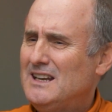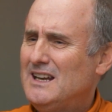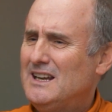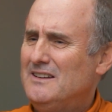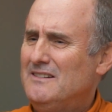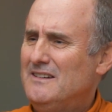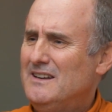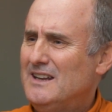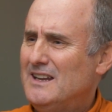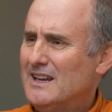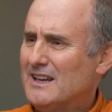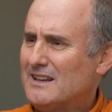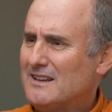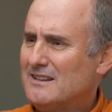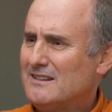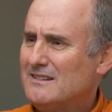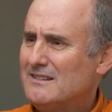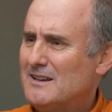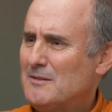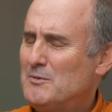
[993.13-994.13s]
And
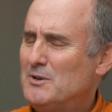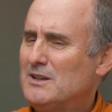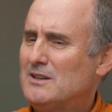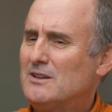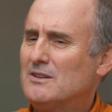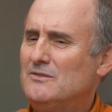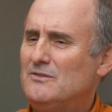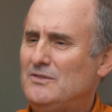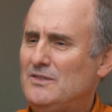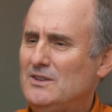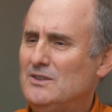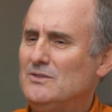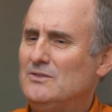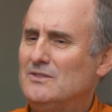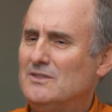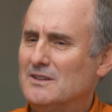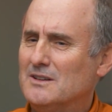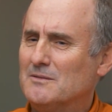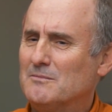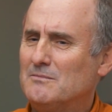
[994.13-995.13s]
Nick. I'm going to
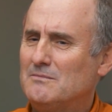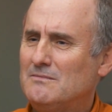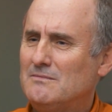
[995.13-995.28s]
confuse them.